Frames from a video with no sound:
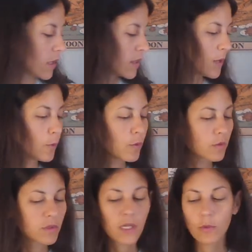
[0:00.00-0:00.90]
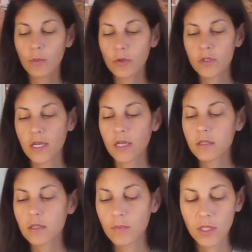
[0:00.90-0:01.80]
they they were
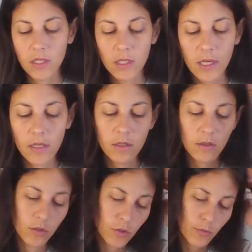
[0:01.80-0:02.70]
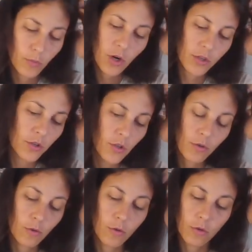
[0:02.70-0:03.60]
pretending to be like your
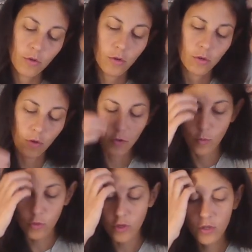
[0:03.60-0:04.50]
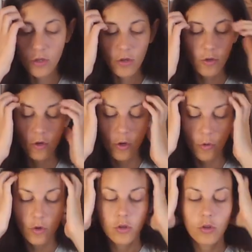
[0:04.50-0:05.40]
partner or or worker or
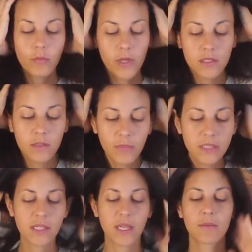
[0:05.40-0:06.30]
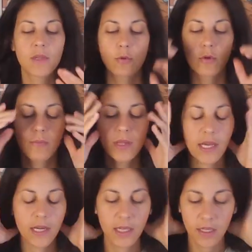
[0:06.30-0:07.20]
coworker, but in the meantime they were
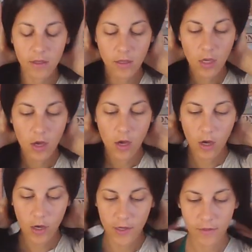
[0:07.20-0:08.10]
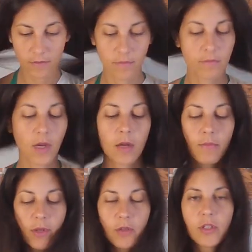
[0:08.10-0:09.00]
planning on on
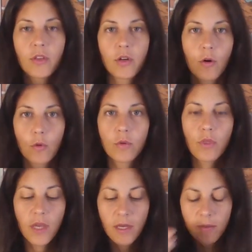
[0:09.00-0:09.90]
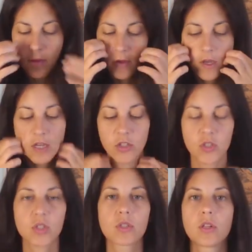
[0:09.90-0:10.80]
building their own thing and
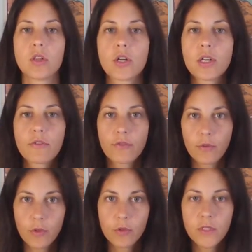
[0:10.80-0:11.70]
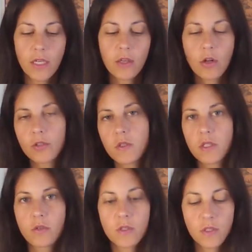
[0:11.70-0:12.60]
just learning from you, taking all the
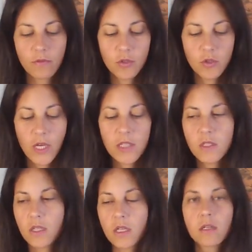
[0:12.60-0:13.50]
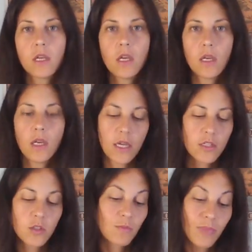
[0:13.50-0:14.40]
secrets of the trade, and then and
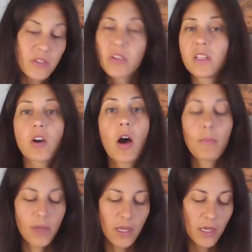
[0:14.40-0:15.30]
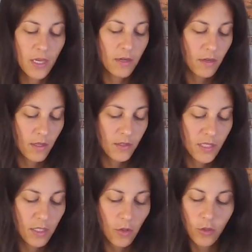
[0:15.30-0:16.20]
then basically copying it and
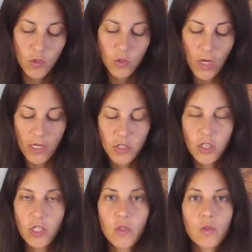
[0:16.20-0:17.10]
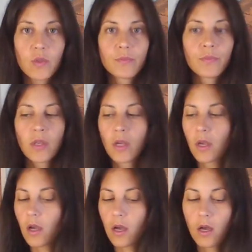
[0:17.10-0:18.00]
taking all the strategies
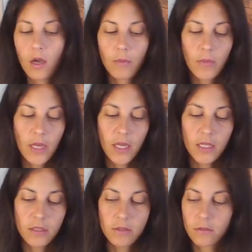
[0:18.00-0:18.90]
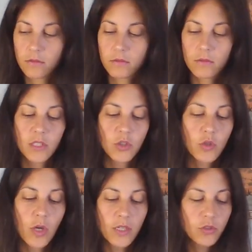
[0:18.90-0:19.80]
um, and and
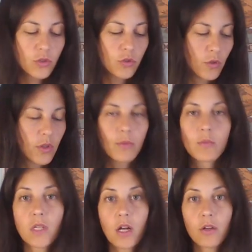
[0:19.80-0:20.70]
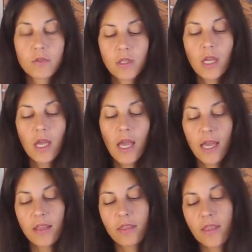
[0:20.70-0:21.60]
trying to do it themselves
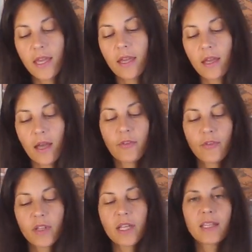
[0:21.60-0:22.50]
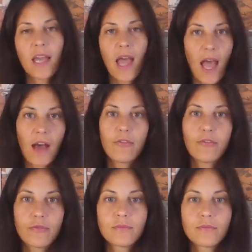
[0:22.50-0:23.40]
and they I feel like they have